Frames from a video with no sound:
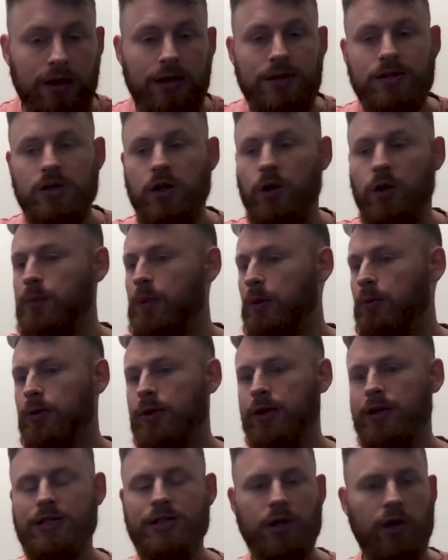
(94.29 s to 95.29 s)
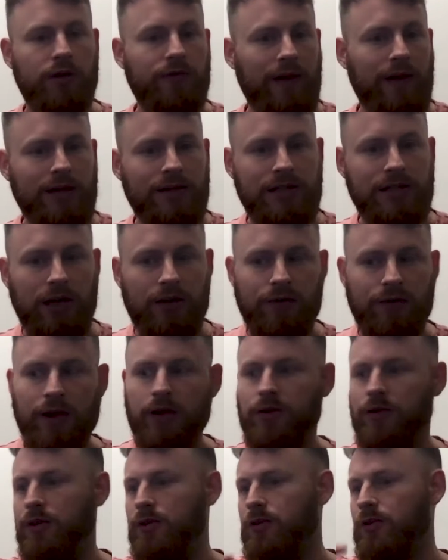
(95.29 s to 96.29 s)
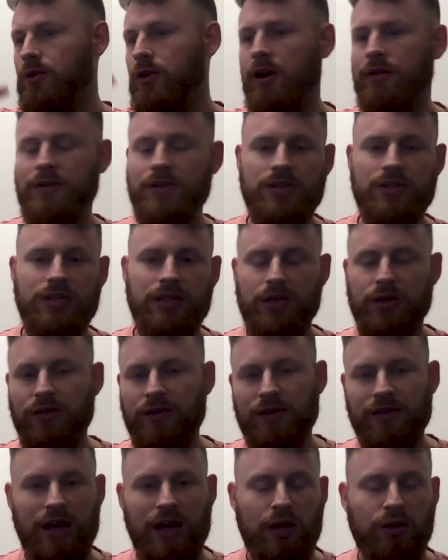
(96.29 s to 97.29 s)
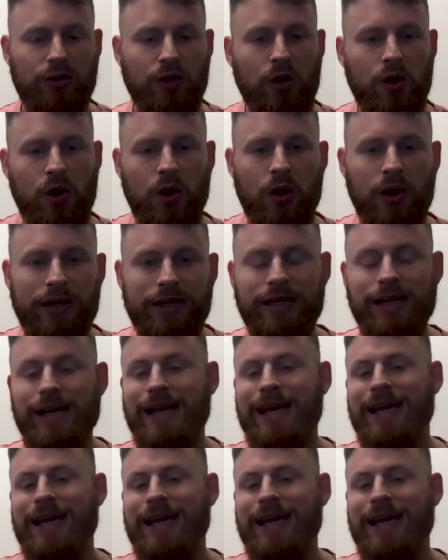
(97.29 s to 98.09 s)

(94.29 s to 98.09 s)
So people are going to see our vans out there that are obviously, they've got our logo on it,